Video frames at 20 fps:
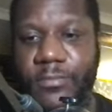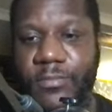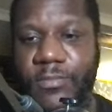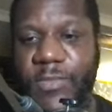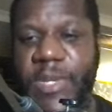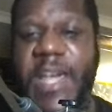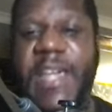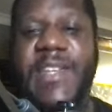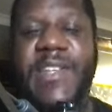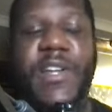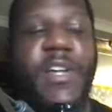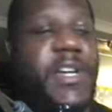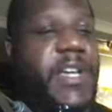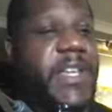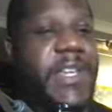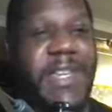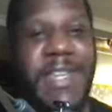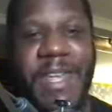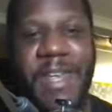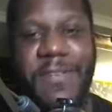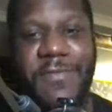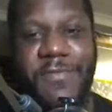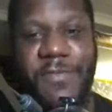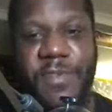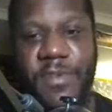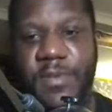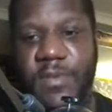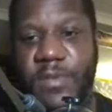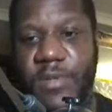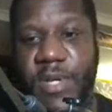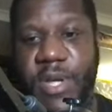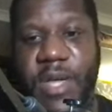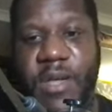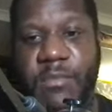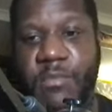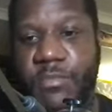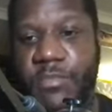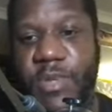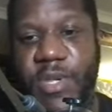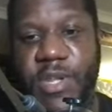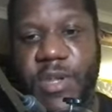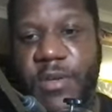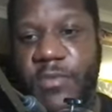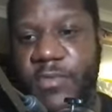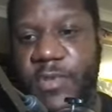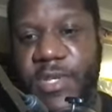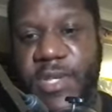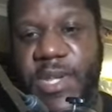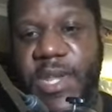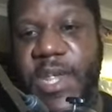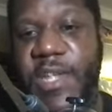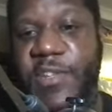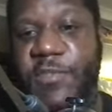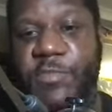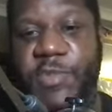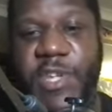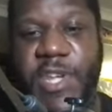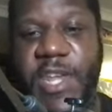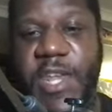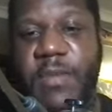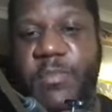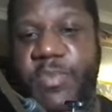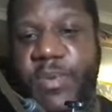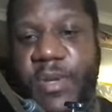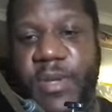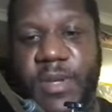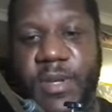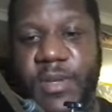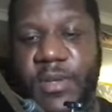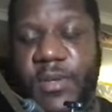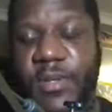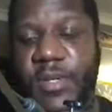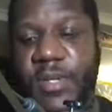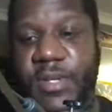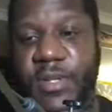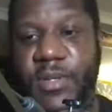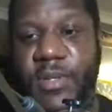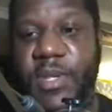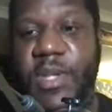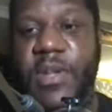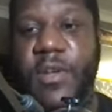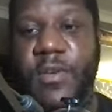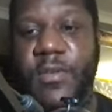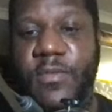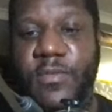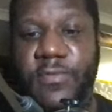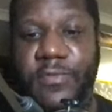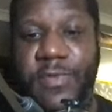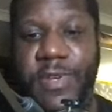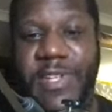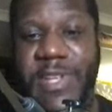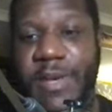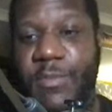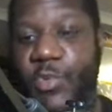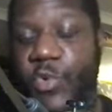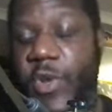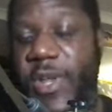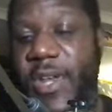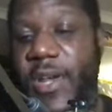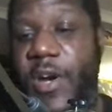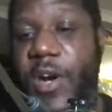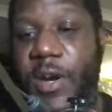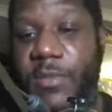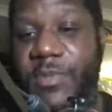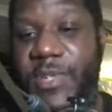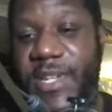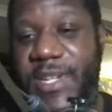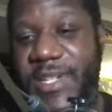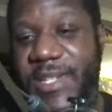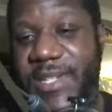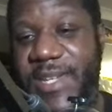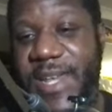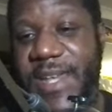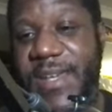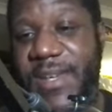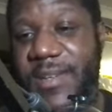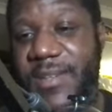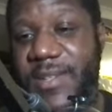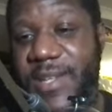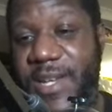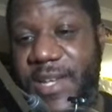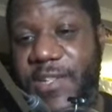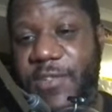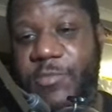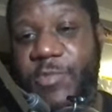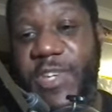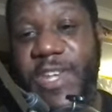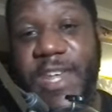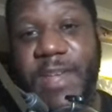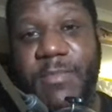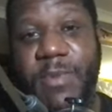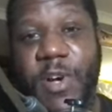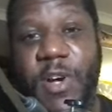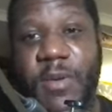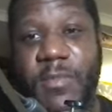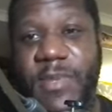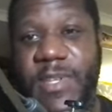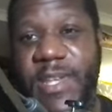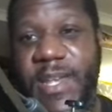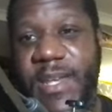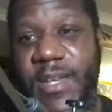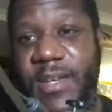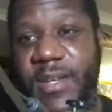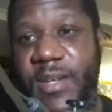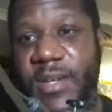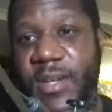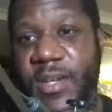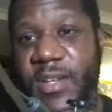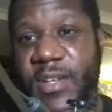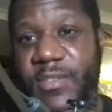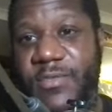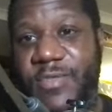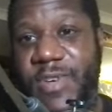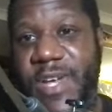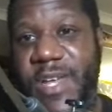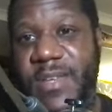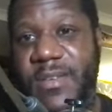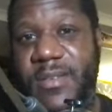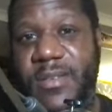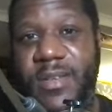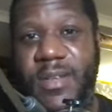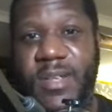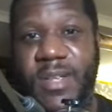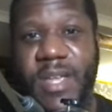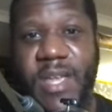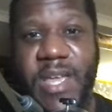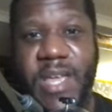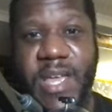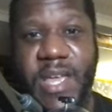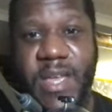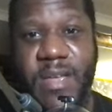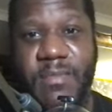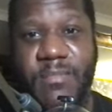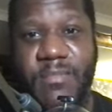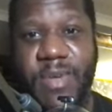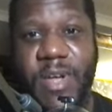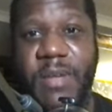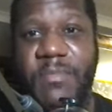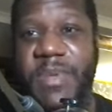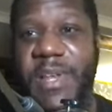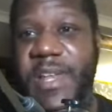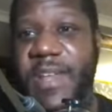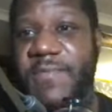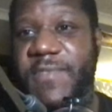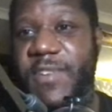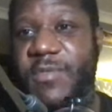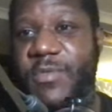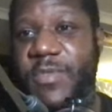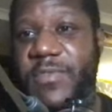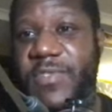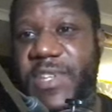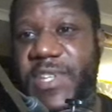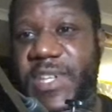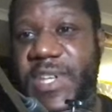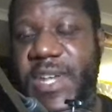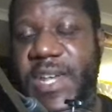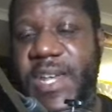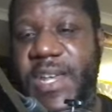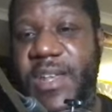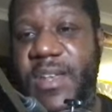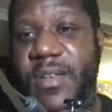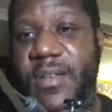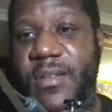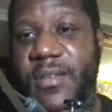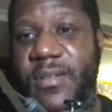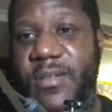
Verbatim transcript: that is like a gift, you know, to get some cheap, you know, for example, in OPSEC seek, to get some cheap OPSEC, right? I believe that we've seen,